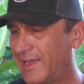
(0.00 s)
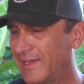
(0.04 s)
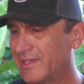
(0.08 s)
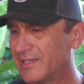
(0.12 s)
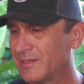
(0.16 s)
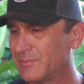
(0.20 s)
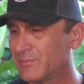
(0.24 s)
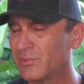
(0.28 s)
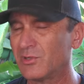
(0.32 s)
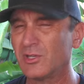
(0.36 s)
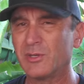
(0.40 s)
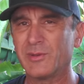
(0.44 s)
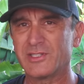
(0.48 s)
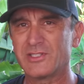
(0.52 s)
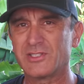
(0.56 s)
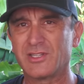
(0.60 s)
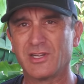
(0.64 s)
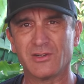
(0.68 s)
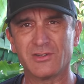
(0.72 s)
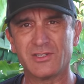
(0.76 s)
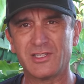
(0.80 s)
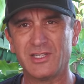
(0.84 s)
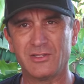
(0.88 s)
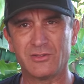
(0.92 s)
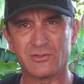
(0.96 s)
I can pretty much
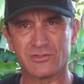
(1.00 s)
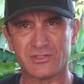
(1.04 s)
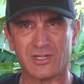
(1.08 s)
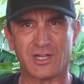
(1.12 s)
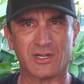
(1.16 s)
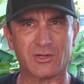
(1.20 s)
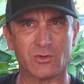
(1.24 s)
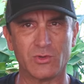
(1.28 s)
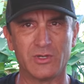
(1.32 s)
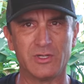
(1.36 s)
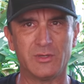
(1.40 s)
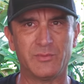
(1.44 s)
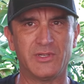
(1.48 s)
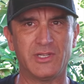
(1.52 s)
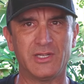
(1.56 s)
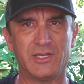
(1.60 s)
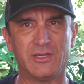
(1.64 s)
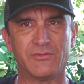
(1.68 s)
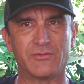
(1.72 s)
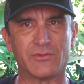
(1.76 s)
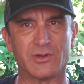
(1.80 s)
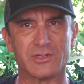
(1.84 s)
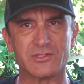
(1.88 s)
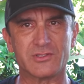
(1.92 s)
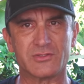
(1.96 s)
guarantee there's not going to be any
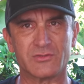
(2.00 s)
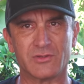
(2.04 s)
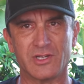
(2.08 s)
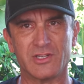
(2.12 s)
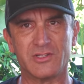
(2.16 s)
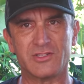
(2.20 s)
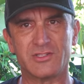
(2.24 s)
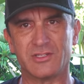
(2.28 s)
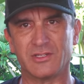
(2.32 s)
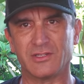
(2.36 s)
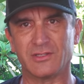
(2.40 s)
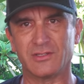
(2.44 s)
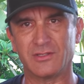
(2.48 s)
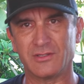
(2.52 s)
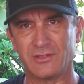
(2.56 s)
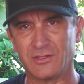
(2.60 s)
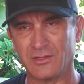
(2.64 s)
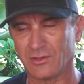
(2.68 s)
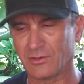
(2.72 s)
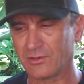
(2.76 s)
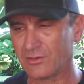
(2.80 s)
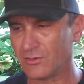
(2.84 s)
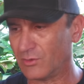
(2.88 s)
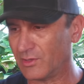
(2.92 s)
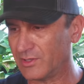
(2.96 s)
frustration.
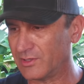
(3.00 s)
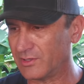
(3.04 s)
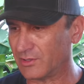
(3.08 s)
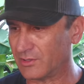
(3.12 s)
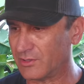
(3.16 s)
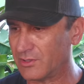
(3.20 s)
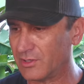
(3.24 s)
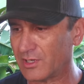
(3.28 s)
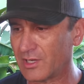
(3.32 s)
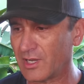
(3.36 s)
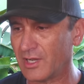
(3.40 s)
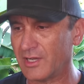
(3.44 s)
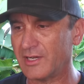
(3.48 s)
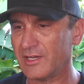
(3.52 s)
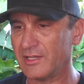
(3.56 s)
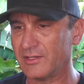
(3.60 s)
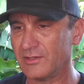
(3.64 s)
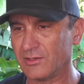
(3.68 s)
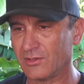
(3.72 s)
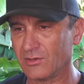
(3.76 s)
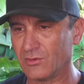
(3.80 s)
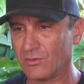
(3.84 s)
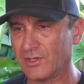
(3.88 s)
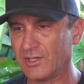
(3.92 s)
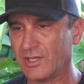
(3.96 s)
They're going to cook on it,
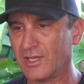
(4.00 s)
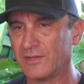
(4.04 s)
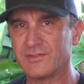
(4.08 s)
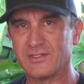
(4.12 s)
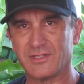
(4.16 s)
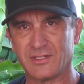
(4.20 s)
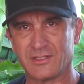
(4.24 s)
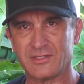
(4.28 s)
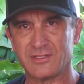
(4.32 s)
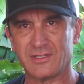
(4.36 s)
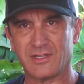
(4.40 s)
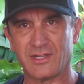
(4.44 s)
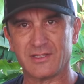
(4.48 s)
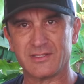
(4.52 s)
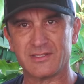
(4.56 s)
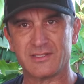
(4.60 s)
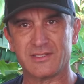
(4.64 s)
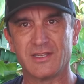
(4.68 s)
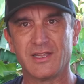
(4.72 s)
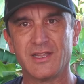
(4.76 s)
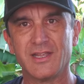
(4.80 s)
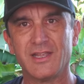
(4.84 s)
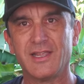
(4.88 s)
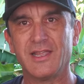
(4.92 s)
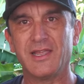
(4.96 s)
they're going to have
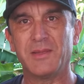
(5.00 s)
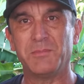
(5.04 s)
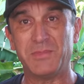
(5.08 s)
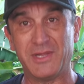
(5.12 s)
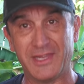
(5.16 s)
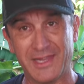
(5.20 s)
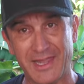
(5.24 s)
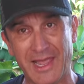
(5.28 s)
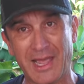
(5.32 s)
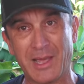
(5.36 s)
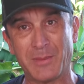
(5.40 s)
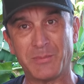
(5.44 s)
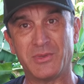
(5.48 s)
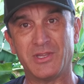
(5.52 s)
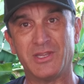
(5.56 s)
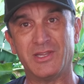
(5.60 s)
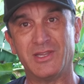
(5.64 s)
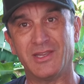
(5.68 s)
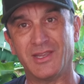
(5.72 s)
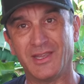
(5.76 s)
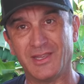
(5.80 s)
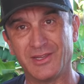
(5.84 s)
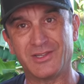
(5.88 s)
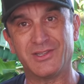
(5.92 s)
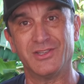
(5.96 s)
success, be
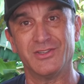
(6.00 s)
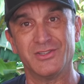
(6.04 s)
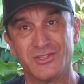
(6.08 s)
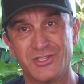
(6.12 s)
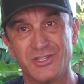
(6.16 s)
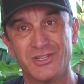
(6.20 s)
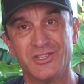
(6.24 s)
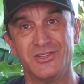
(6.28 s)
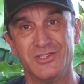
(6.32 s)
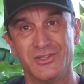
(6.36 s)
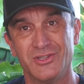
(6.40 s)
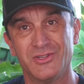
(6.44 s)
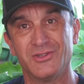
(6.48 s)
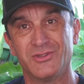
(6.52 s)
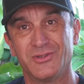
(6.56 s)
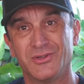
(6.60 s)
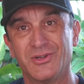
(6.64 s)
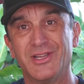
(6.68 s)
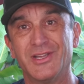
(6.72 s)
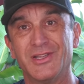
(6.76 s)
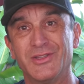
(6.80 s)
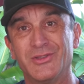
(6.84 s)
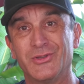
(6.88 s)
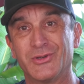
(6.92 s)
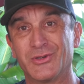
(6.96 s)
happy, and continue
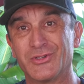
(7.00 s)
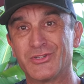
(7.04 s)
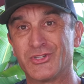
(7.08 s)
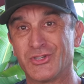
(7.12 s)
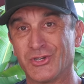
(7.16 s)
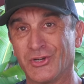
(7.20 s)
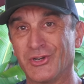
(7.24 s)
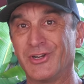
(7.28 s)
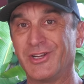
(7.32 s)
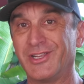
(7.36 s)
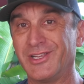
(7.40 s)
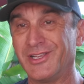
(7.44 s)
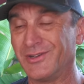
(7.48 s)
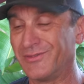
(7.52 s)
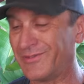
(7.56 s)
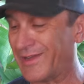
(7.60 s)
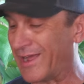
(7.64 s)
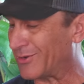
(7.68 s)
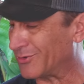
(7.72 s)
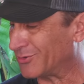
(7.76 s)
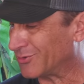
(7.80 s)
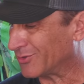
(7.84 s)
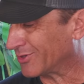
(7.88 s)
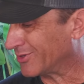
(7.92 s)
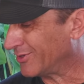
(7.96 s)
their journey of
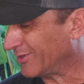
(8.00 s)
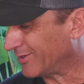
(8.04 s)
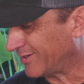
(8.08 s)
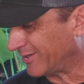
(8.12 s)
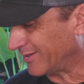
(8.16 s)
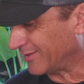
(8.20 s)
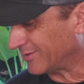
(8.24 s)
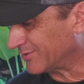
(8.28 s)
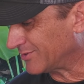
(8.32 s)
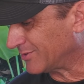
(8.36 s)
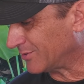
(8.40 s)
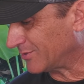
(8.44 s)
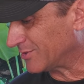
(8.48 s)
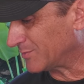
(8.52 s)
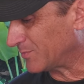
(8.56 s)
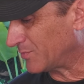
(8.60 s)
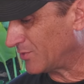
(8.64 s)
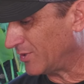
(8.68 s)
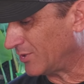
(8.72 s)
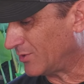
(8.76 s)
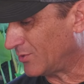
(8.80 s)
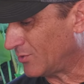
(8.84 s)
outdoor cooking. So it's pretty